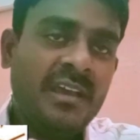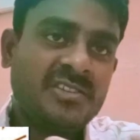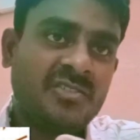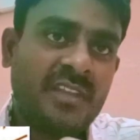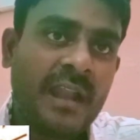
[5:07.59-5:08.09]

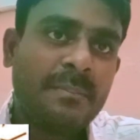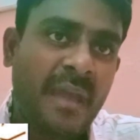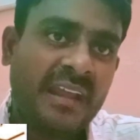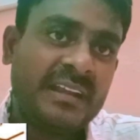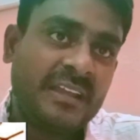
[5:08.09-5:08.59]
So that
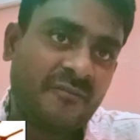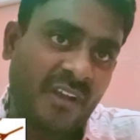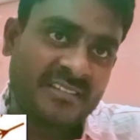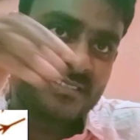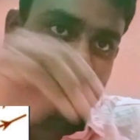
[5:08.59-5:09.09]
magnetic
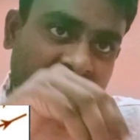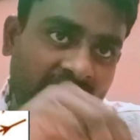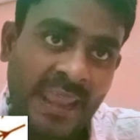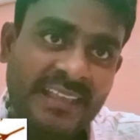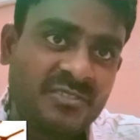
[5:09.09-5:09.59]
flux
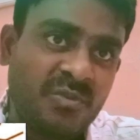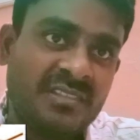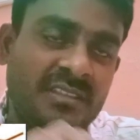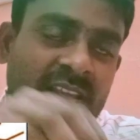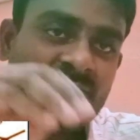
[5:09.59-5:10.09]
links
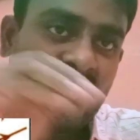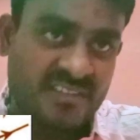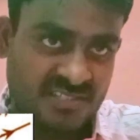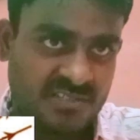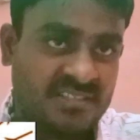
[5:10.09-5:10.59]
with this
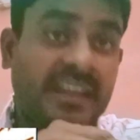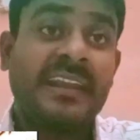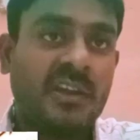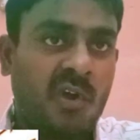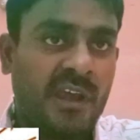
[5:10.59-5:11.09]

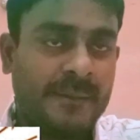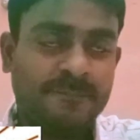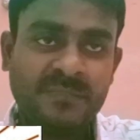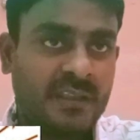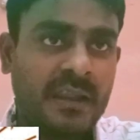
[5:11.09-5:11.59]
second coil,
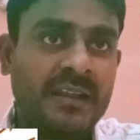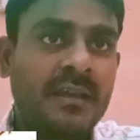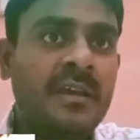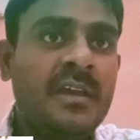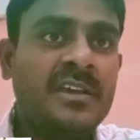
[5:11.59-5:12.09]
right?
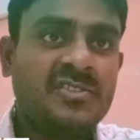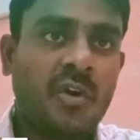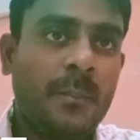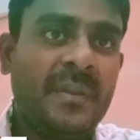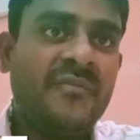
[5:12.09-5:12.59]

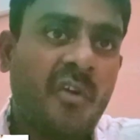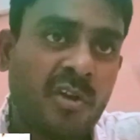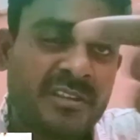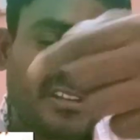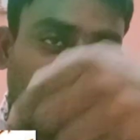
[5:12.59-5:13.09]
So
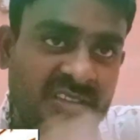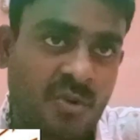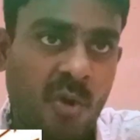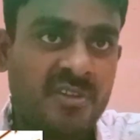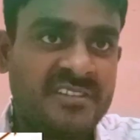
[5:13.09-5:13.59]
before the switch
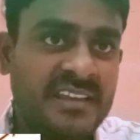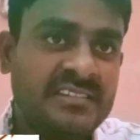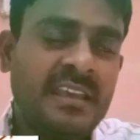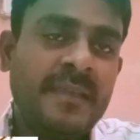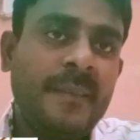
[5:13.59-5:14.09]

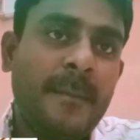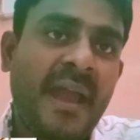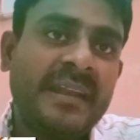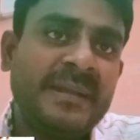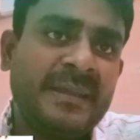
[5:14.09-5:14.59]
closes, the
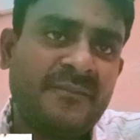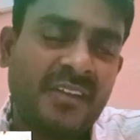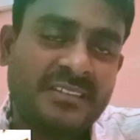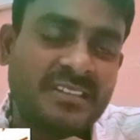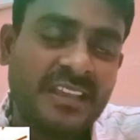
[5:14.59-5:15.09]
magnetic
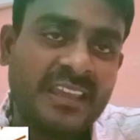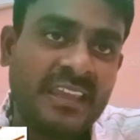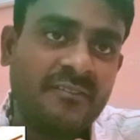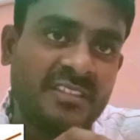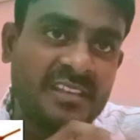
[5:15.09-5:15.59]
flux
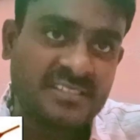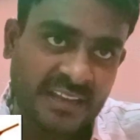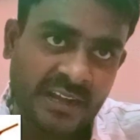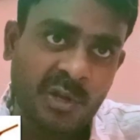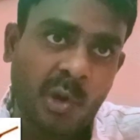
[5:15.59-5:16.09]
linking with the
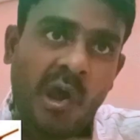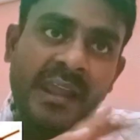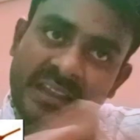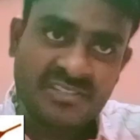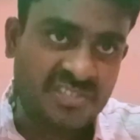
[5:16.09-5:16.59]
second
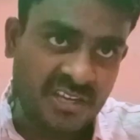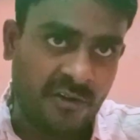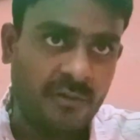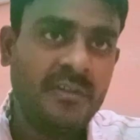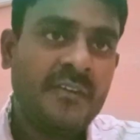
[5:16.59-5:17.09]
coil is
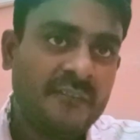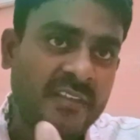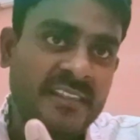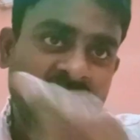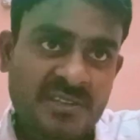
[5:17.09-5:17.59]
0.
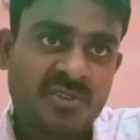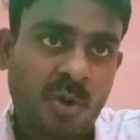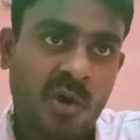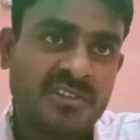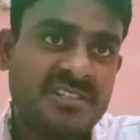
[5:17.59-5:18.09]
When the switch
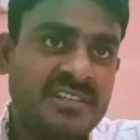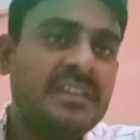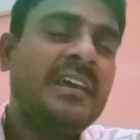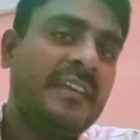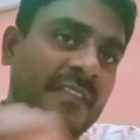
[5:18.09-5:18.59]
closed,
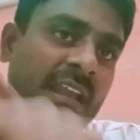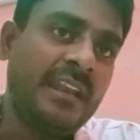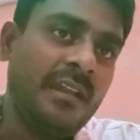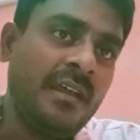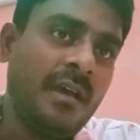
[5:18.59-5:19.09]

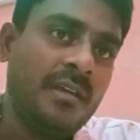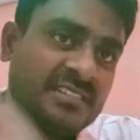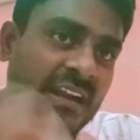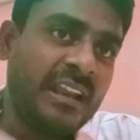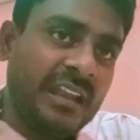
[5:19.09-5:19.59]
then
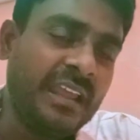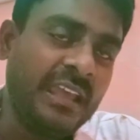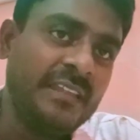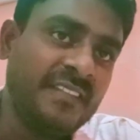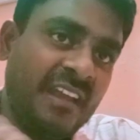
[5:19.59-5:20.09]

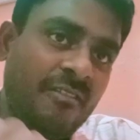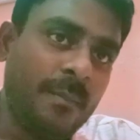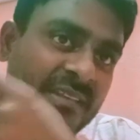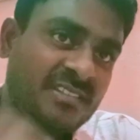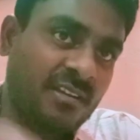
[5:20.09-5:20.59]
suddenly there will
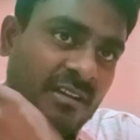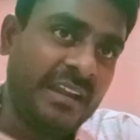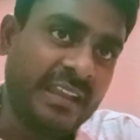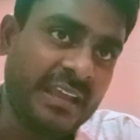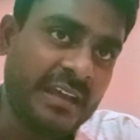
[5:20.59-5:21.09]
be
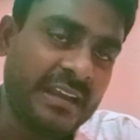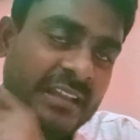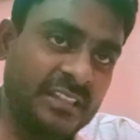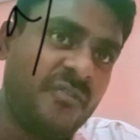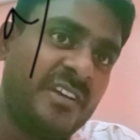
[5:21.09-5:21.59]
circulating current
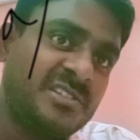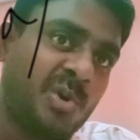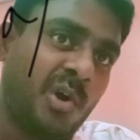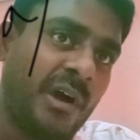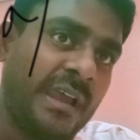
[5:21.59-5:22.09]
in the first
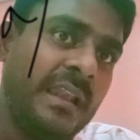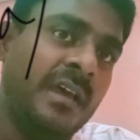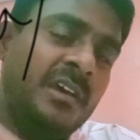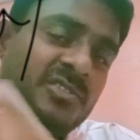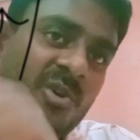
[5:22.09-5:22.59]
coil,
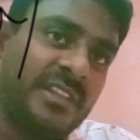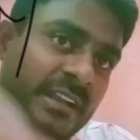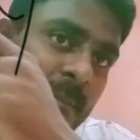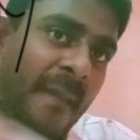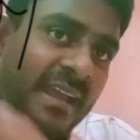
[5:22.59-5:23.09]
so
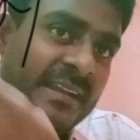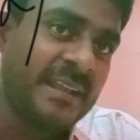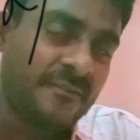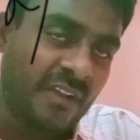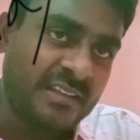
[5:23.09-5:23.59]
that a
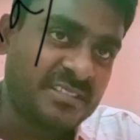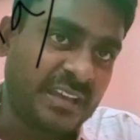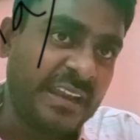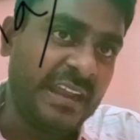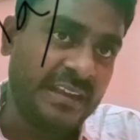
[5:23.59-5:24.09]
magnetic flux
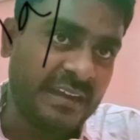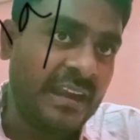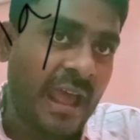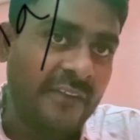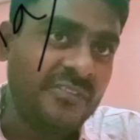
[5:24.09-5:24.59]

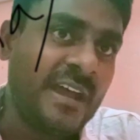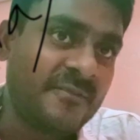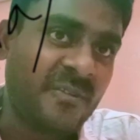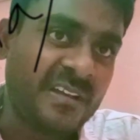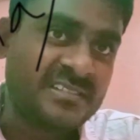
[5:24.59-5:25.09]
created, and
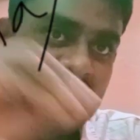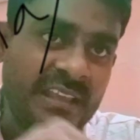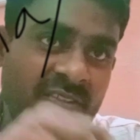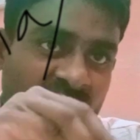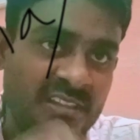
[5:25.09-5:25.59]
that flux
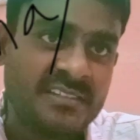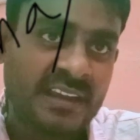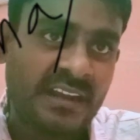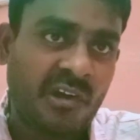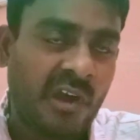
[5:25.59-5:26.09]
links with the
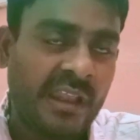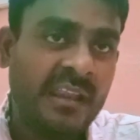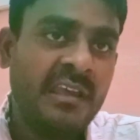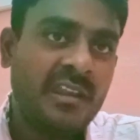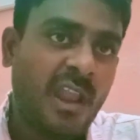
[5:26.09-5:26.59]
second coil.
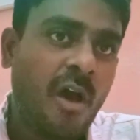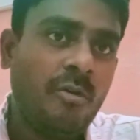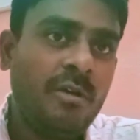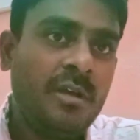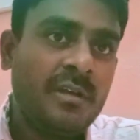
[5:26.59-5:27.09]

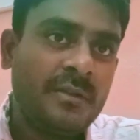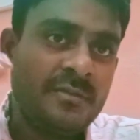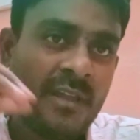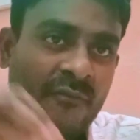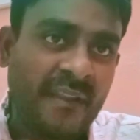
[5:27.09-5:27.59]
Now
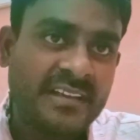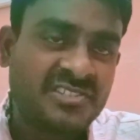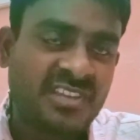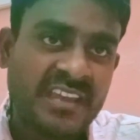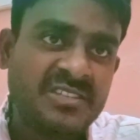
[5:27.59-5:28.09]
the flux
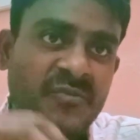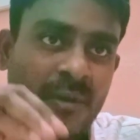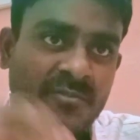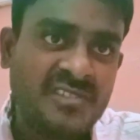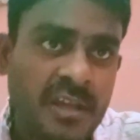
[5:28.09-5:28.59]
changed
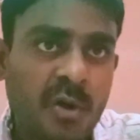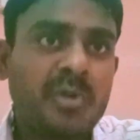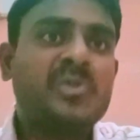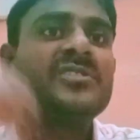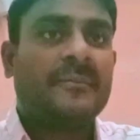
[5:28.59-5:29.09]
from 0
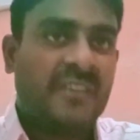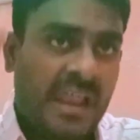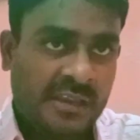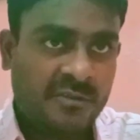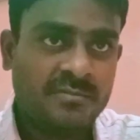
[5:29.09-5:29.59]
to some
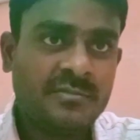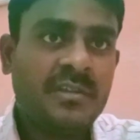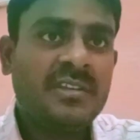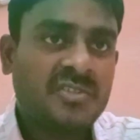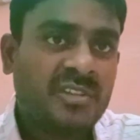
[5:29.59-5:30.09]
value,
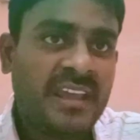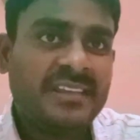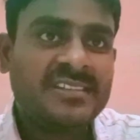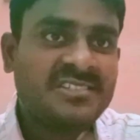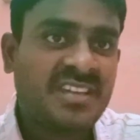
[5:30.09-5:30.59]
so there
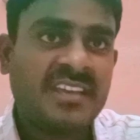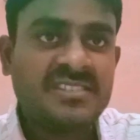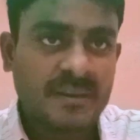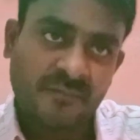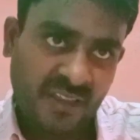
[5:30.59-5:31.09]
is a
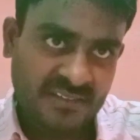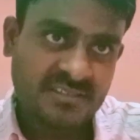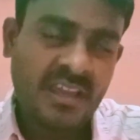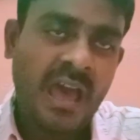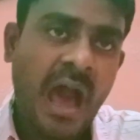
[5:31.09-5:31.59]
change in flux.
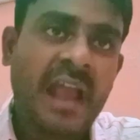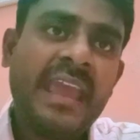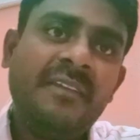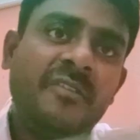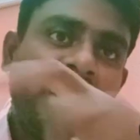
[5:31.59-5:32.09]

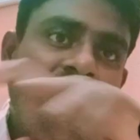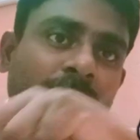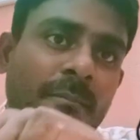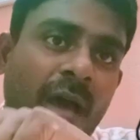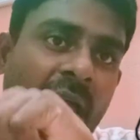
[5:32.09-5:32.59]
Again, when
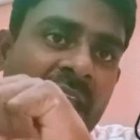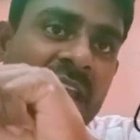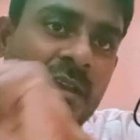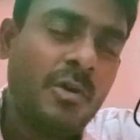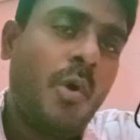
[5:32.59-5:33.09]

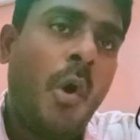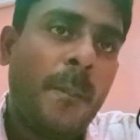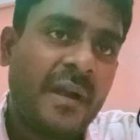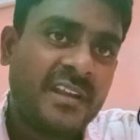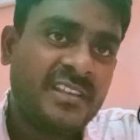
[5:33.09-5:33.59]
I
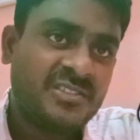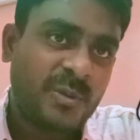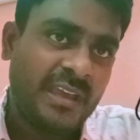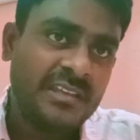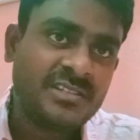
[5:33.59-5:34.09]
opened the
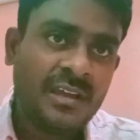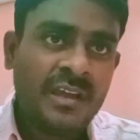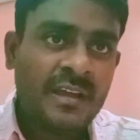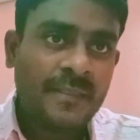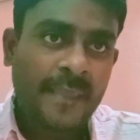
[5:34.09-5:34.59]
switch,
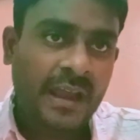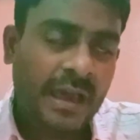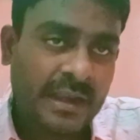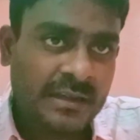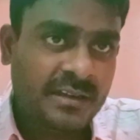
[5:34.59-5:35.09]
the
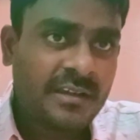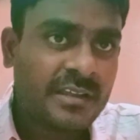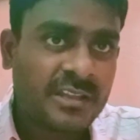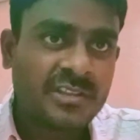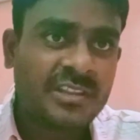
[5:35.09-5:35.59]
current
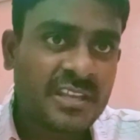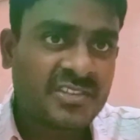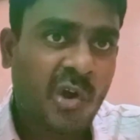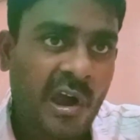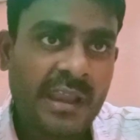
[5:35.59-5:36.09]
in this
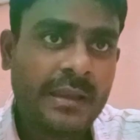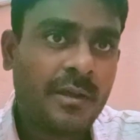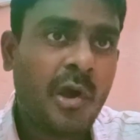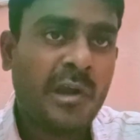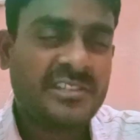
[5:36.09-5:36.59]
coil
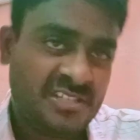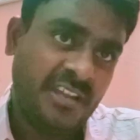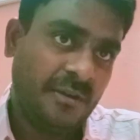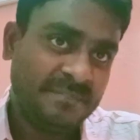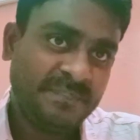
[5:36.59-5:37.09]
got
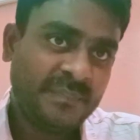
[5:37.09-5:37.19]
0.